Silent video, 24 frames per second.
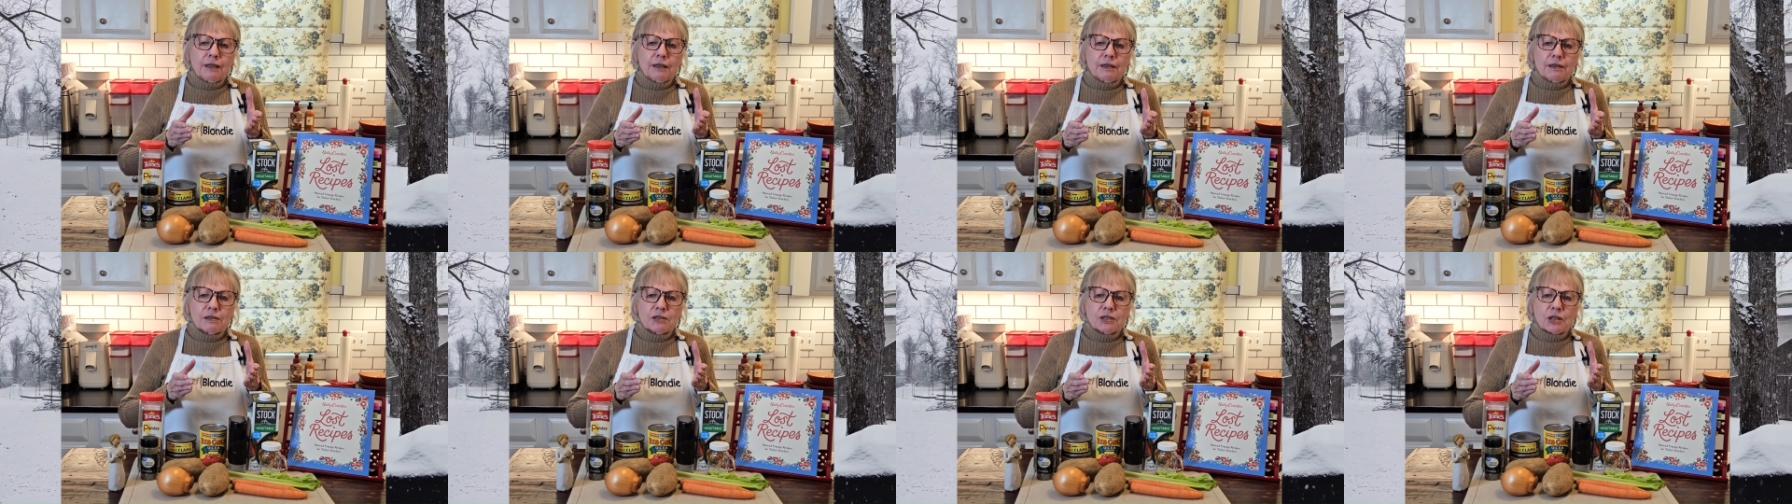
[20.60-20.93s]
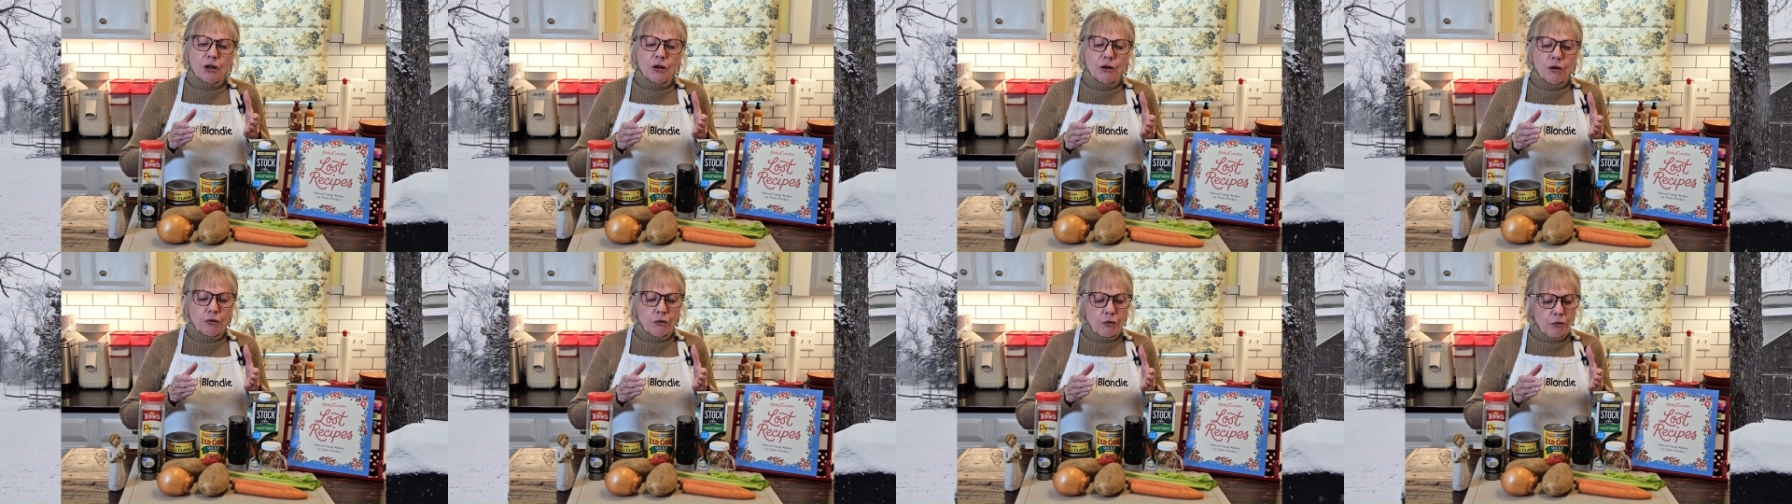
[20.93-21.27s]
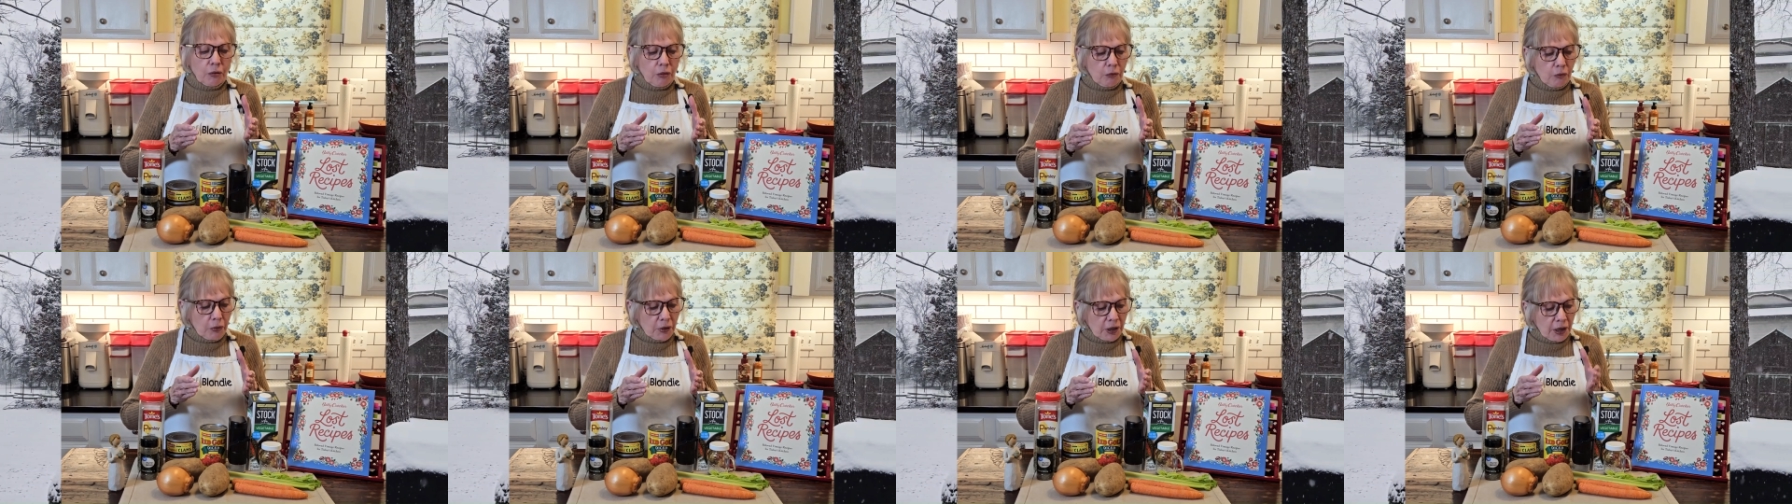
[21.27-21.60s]

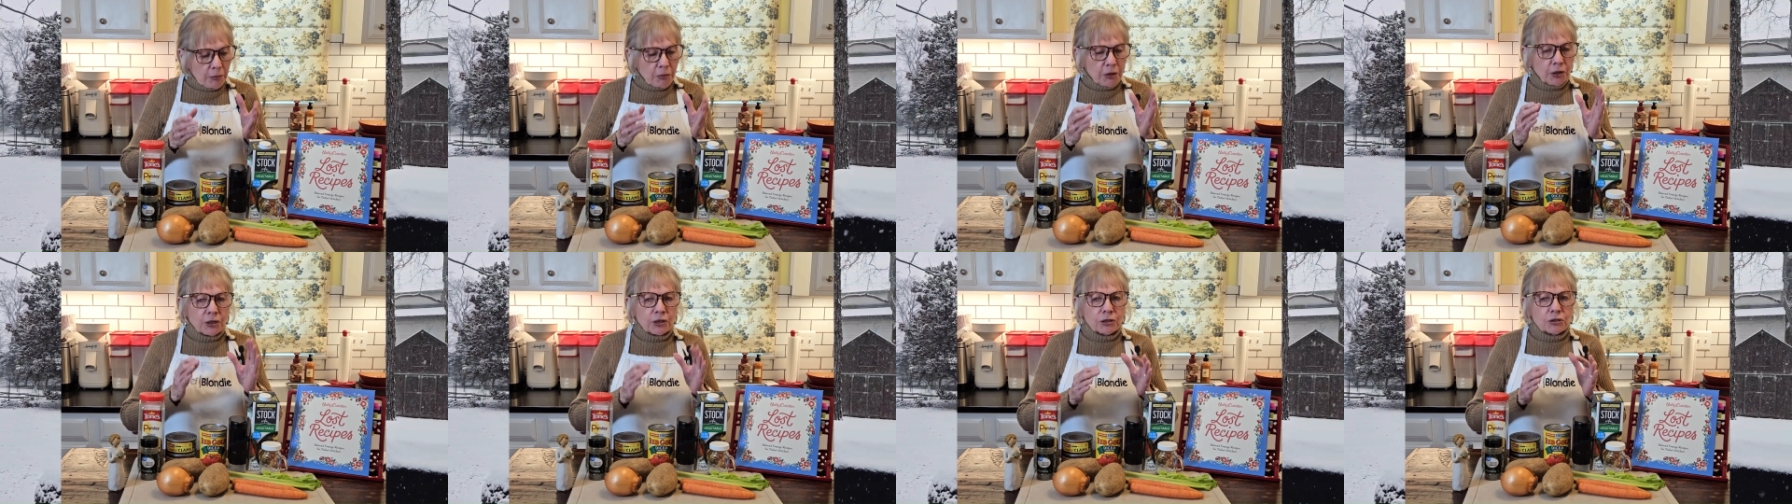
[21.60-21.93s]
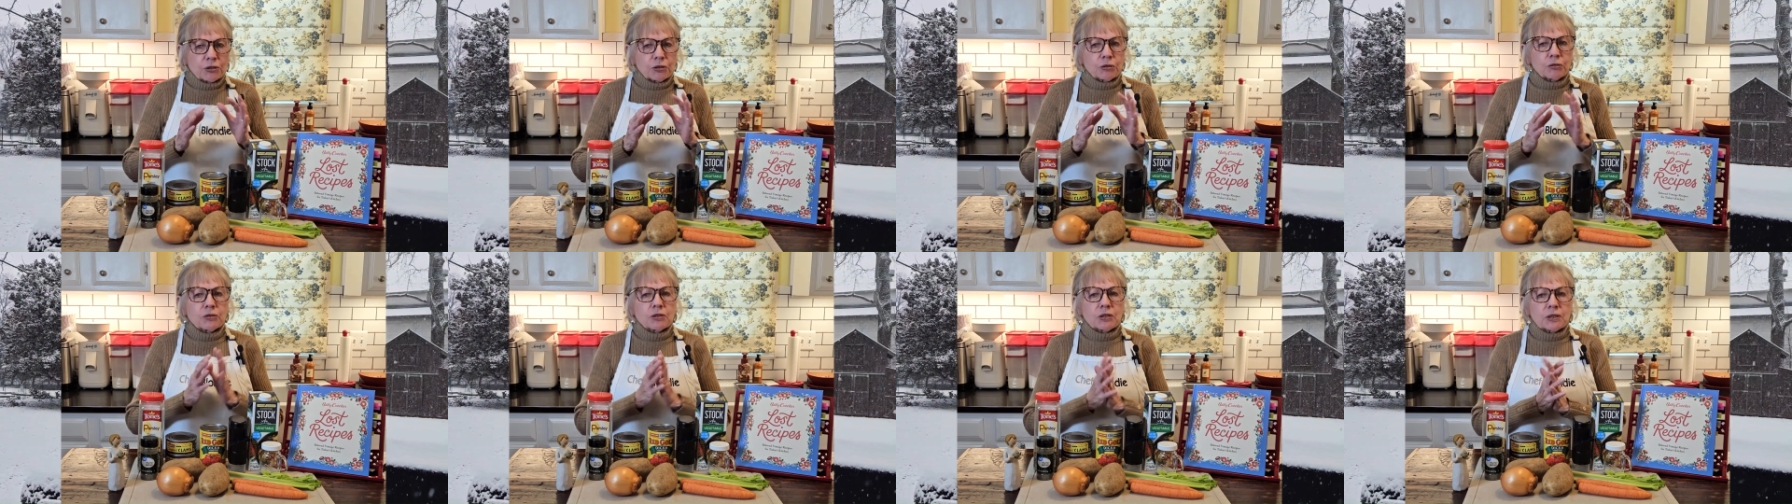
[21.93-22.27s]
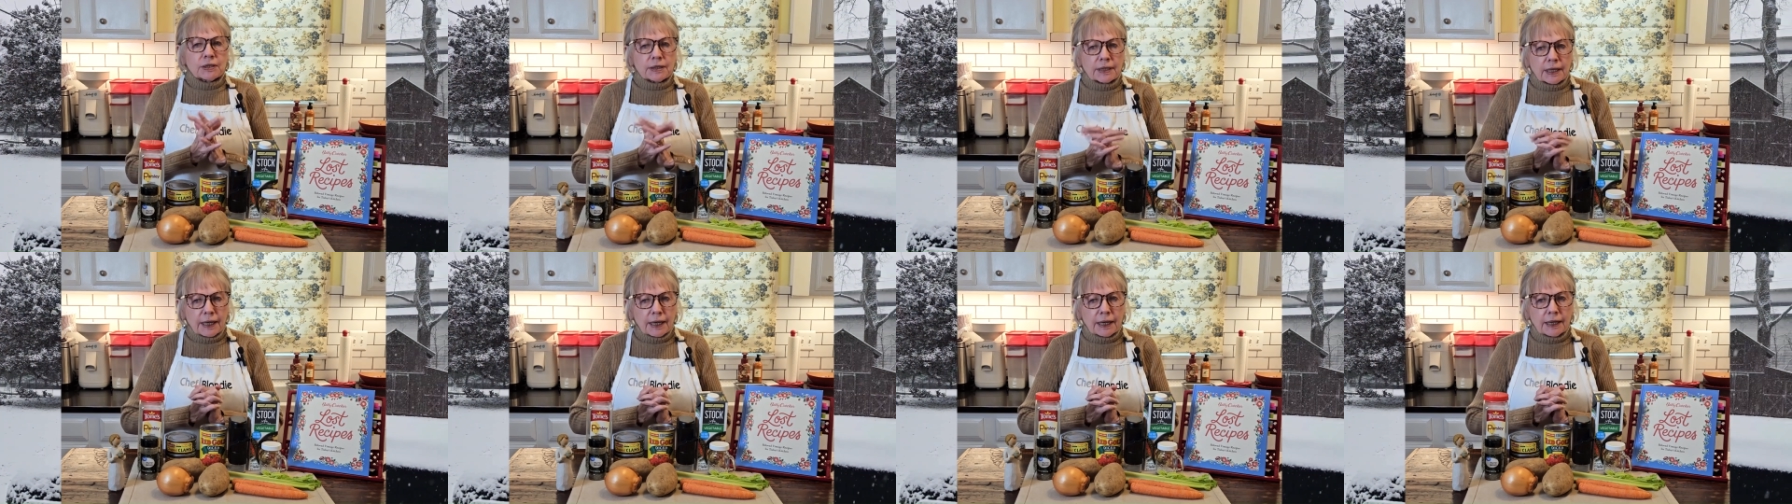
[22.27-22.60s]
so, what I'm going to do
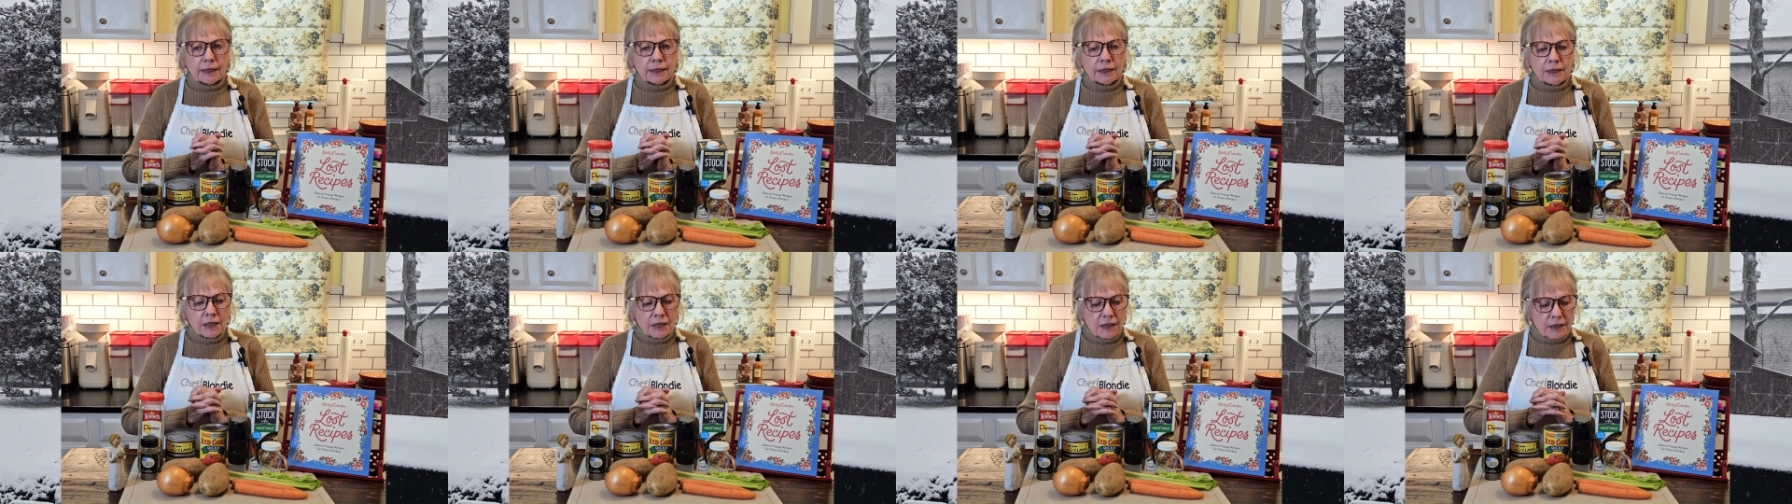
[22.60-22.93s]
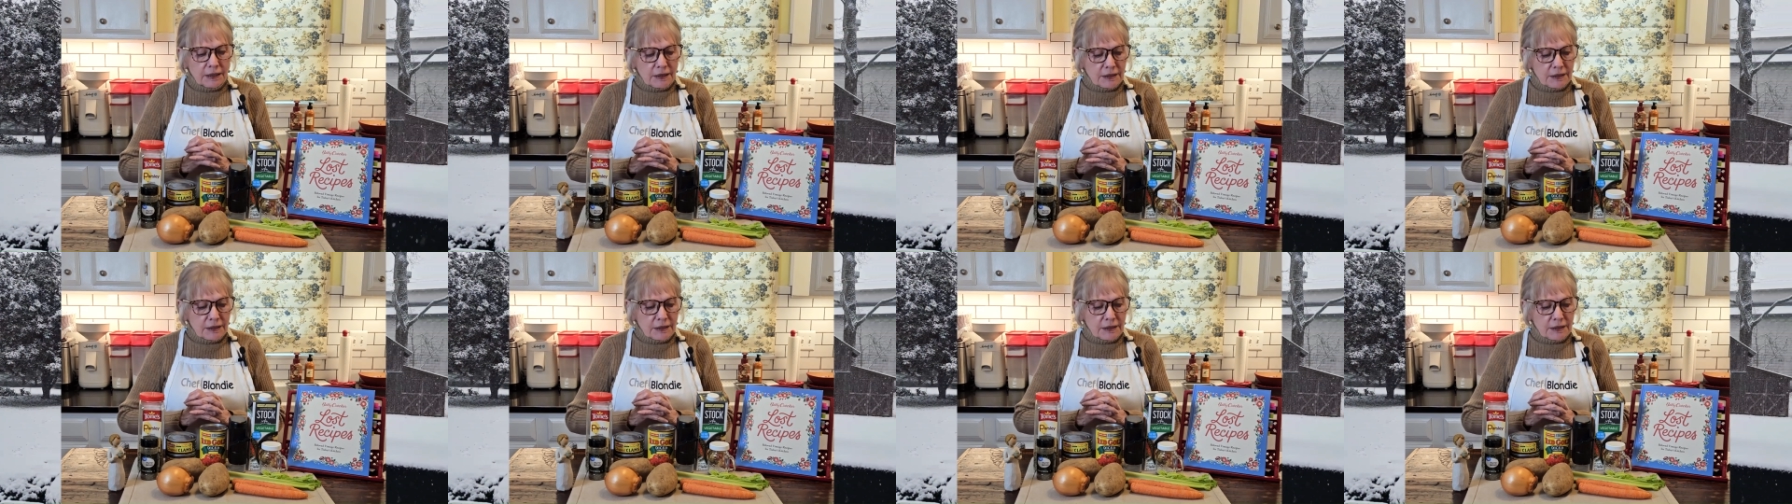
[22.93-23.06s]
today